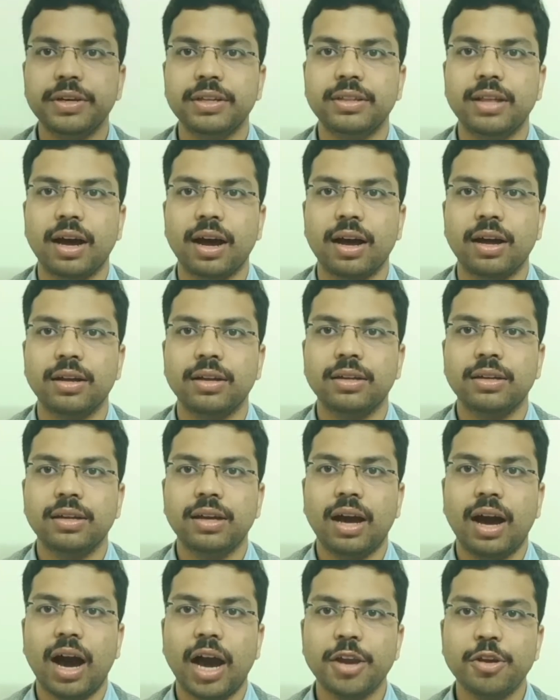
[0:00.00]

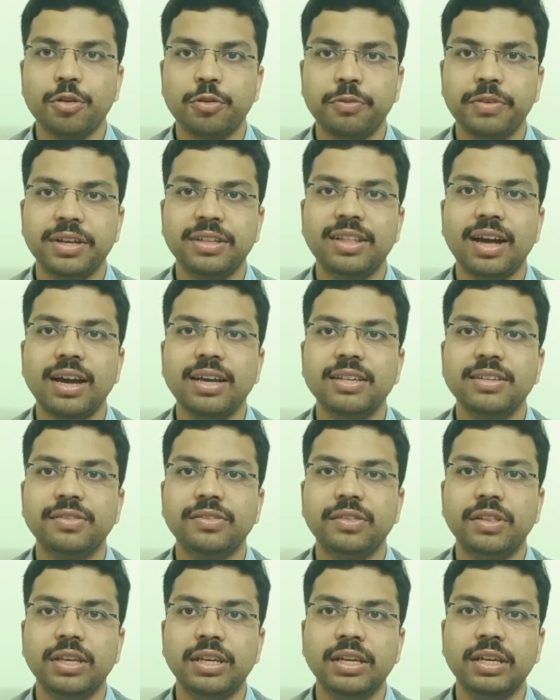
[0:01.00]
Ayurveda
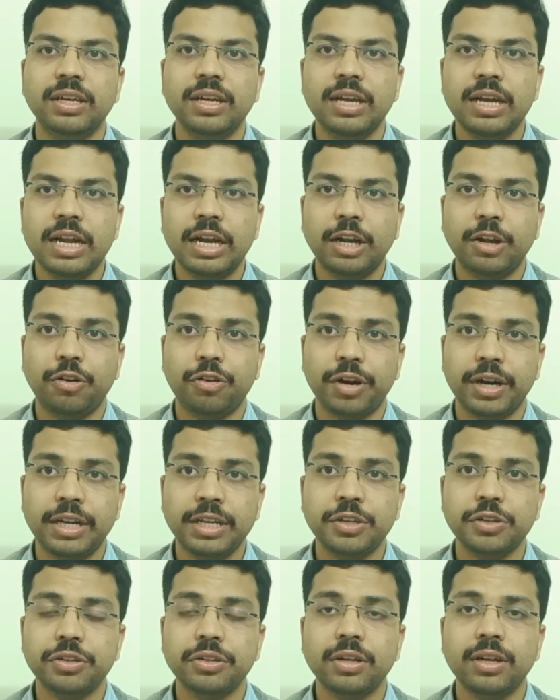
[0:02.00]
Ayurveda is the
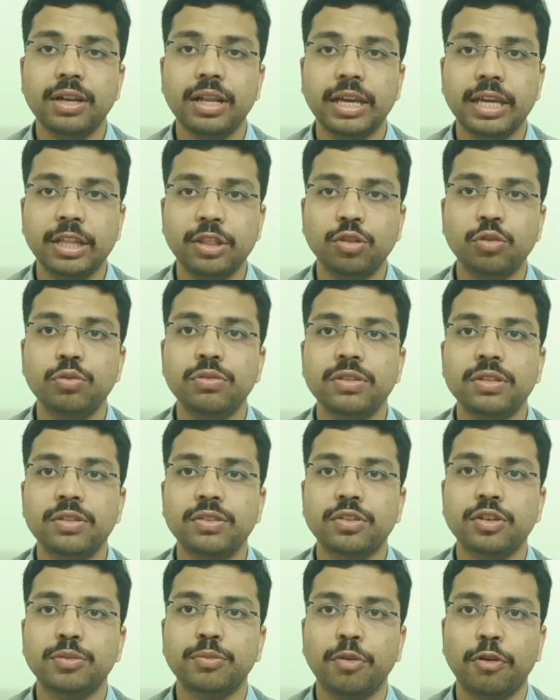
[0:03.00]
traditional
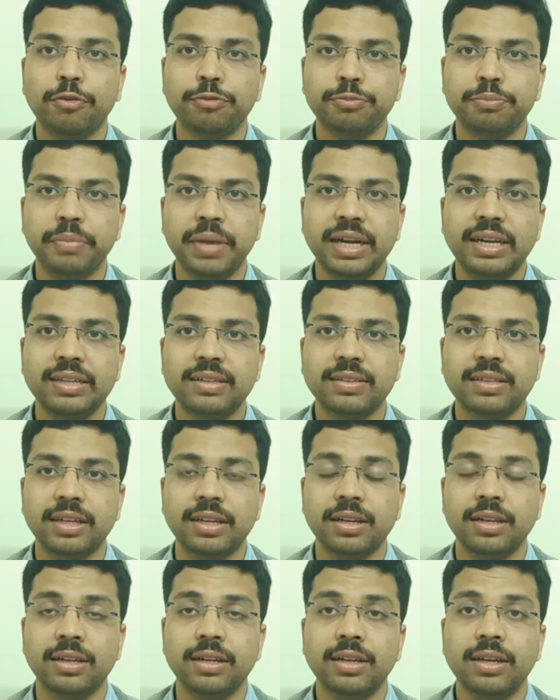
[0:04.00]
Hindu system of
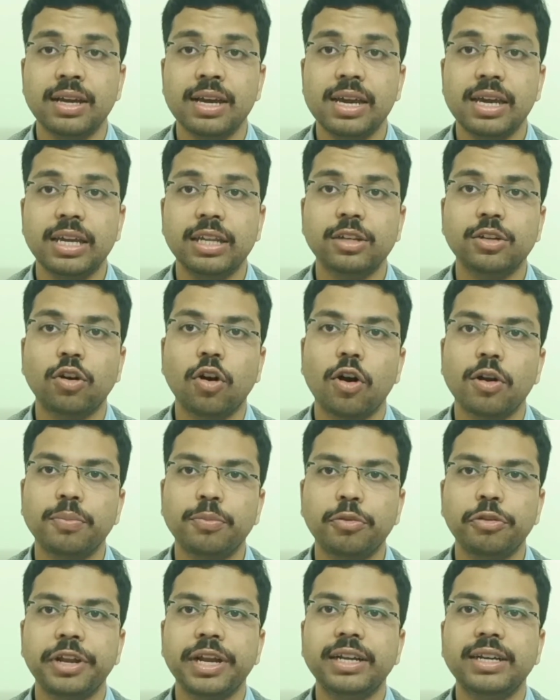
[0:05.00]
medicine
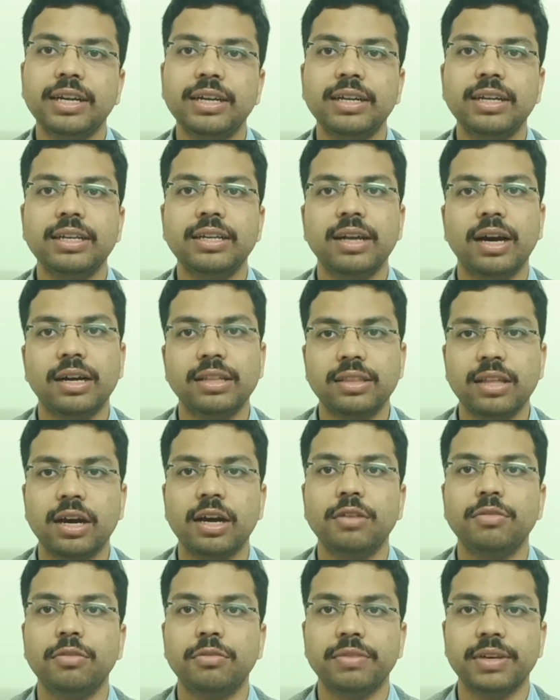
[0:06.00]
incorporated
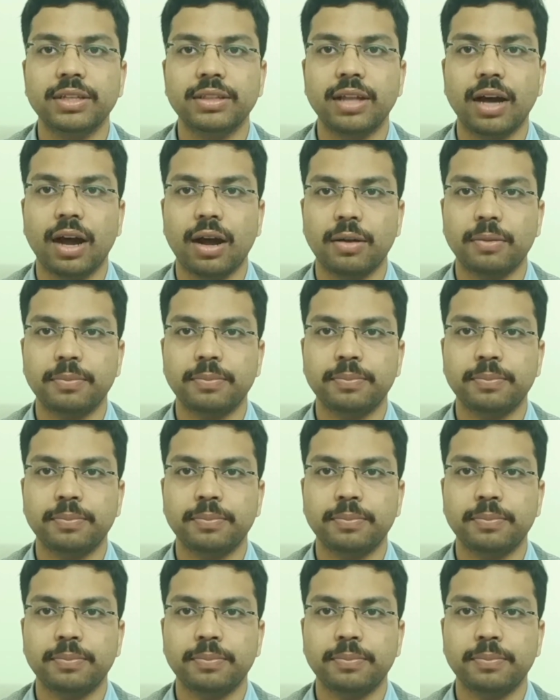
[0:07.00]
in Atharva